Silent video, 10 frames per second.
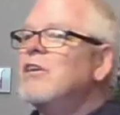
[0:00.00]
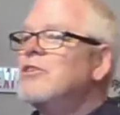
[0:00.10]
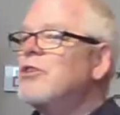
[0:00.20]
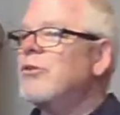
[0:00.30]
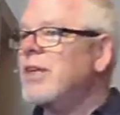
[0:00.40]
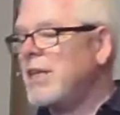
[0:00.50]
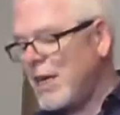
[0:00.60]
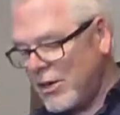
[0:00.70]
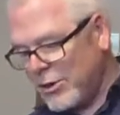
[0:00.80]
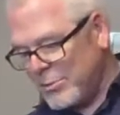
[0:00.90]
so that
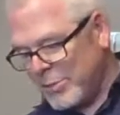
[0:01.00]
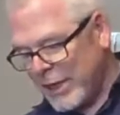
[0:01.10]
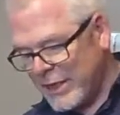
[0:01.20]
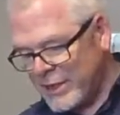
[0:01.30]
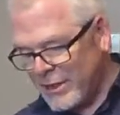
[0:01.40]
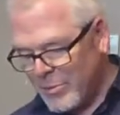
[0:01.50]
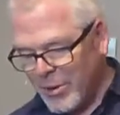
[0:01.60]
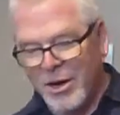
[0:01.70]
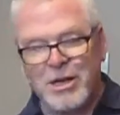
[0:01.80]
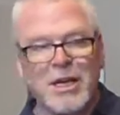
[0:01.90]
he could bless the
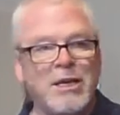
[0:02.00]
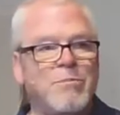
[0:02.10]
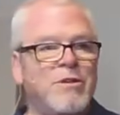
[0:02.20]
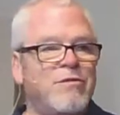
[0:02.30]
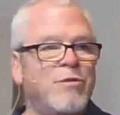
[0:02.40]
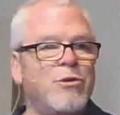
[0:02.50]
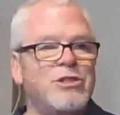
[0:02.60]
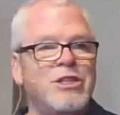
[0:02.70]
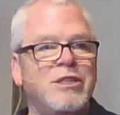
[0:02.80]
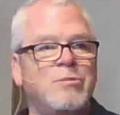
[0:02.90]
body before
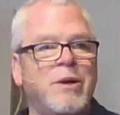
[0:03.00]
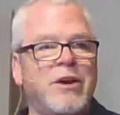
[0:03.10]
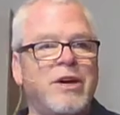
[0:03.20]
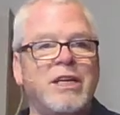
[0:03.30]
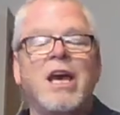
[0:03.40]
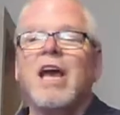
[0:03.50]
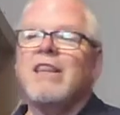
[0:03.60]
she's buried.